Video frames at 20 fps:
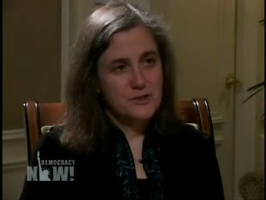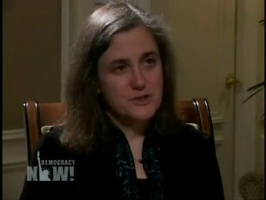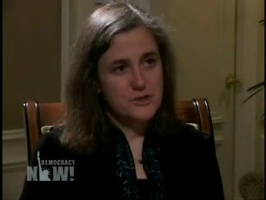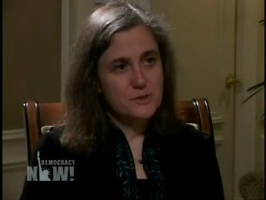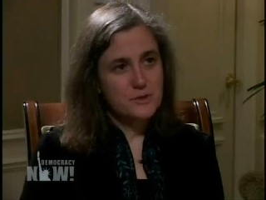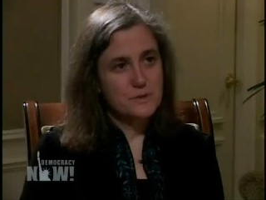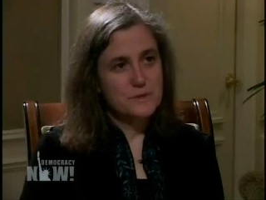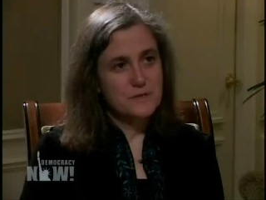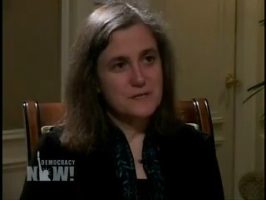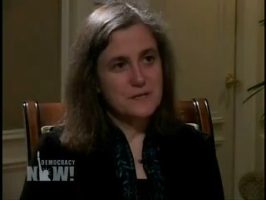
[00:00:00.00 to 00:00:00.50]

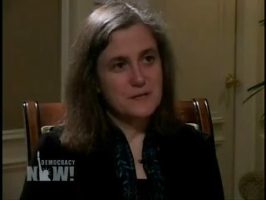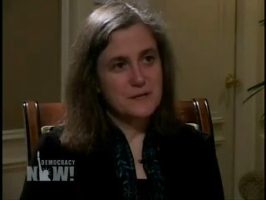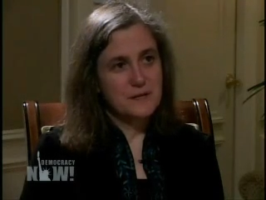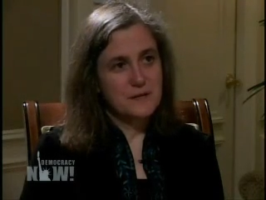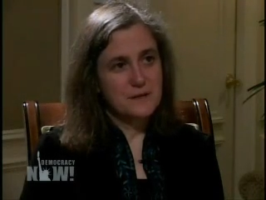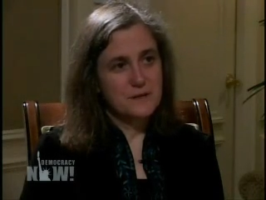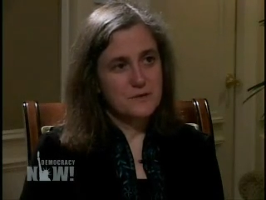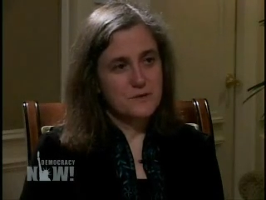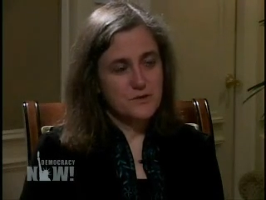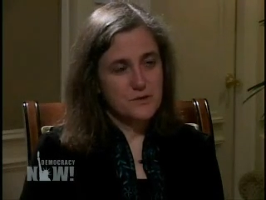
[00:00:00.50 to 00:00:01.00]

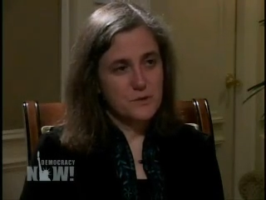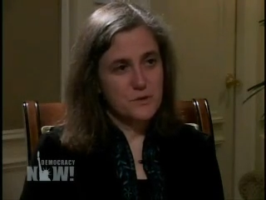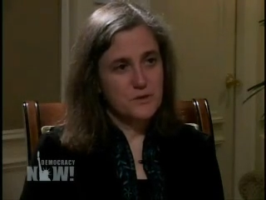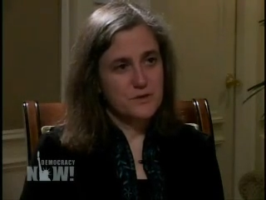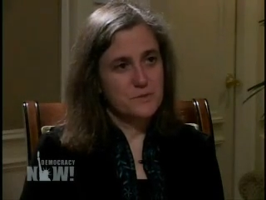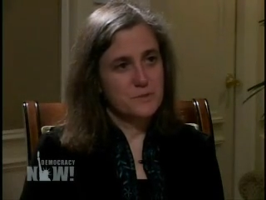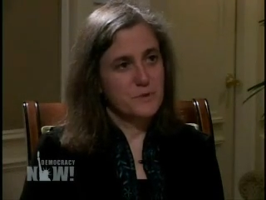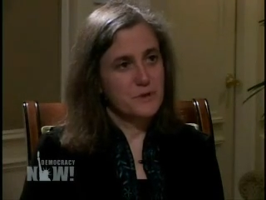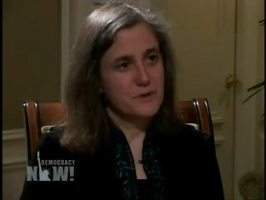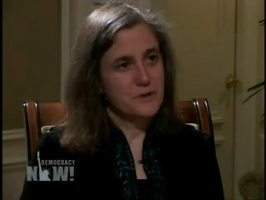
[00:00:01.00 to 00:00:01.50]
choosing
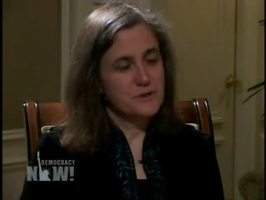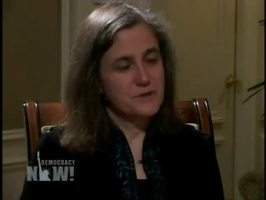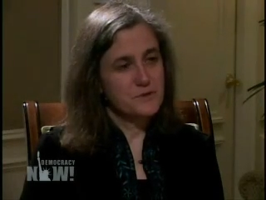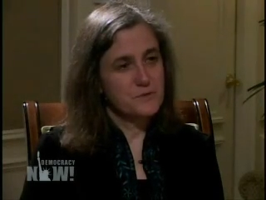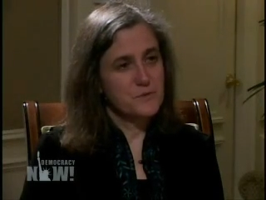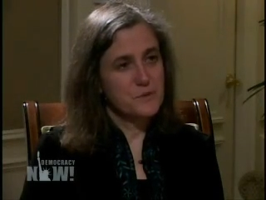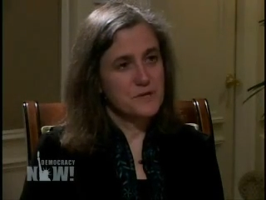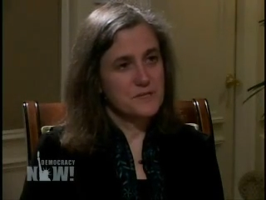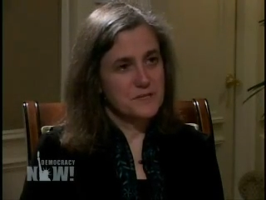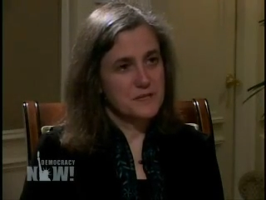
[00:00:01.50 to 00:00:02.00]
George Bush,
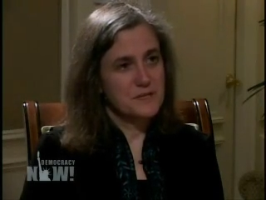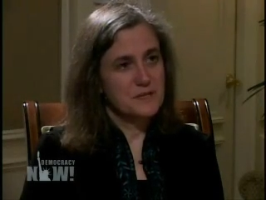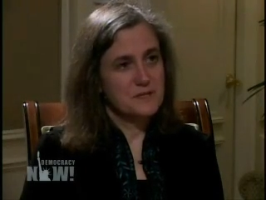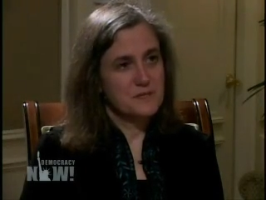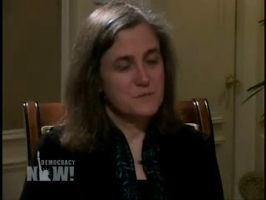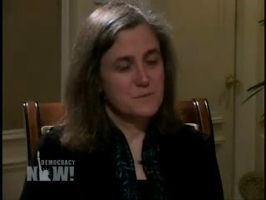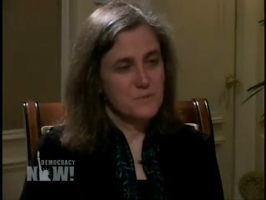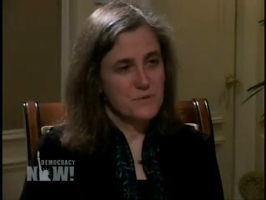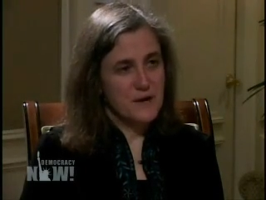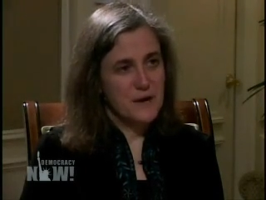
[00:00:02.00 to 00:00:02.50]
was
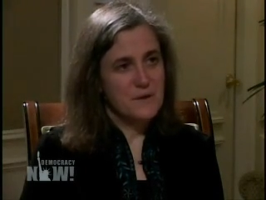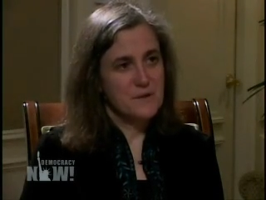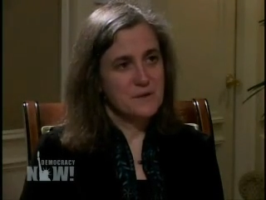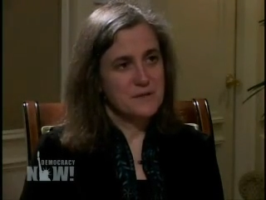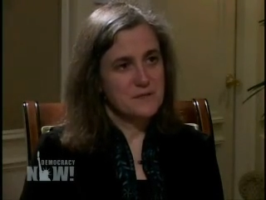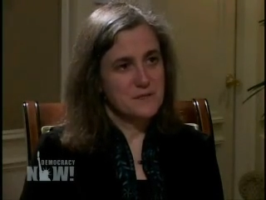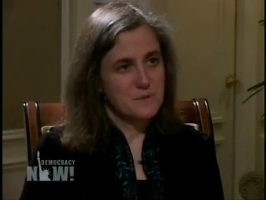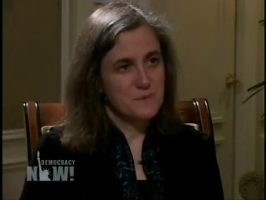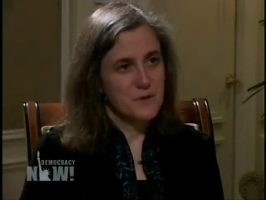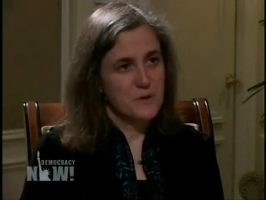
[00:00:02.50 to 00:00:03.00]
his
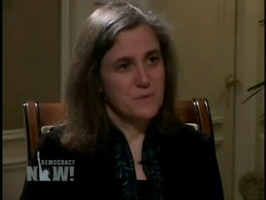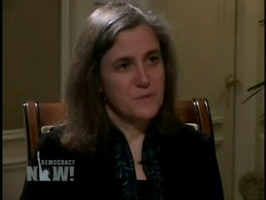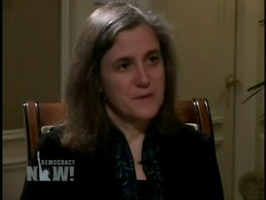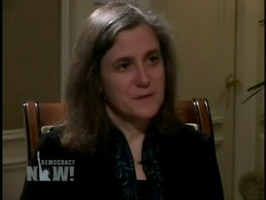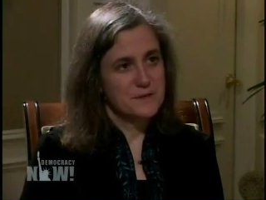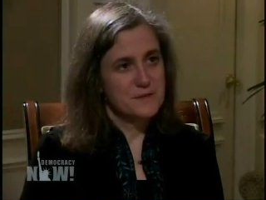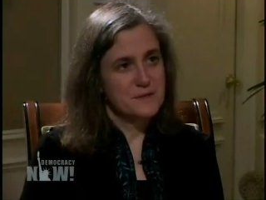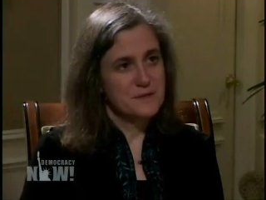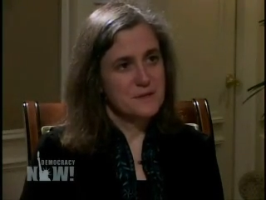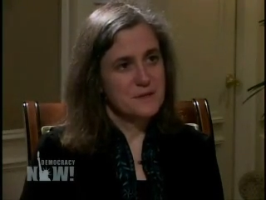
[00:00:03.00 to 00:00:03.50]
proudest
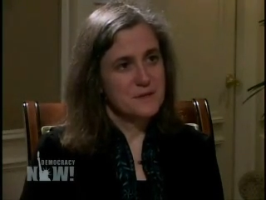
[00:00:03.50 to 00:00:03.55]
moment.